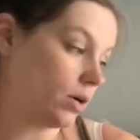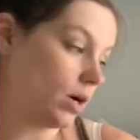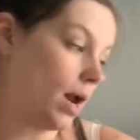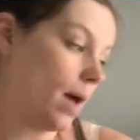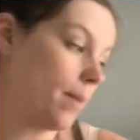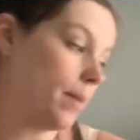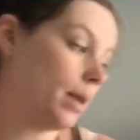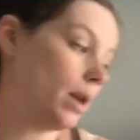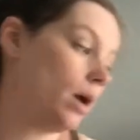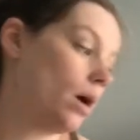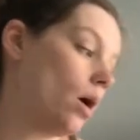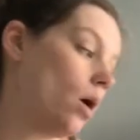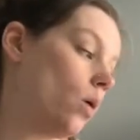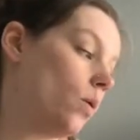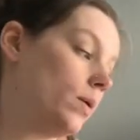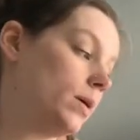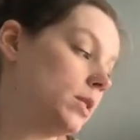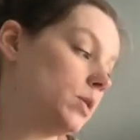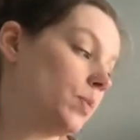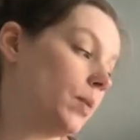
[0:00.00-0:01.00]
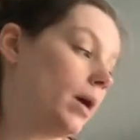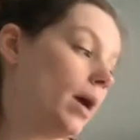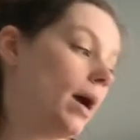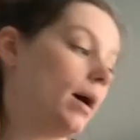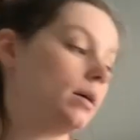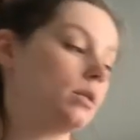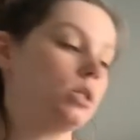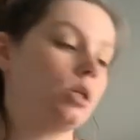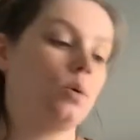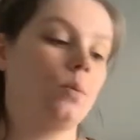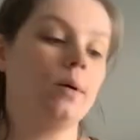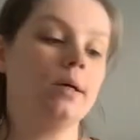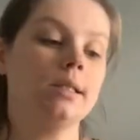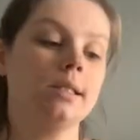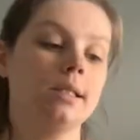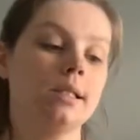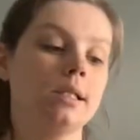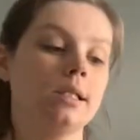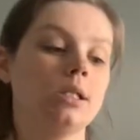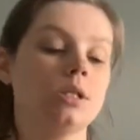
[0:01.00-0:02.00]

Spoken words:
And then I always bring extra onesies.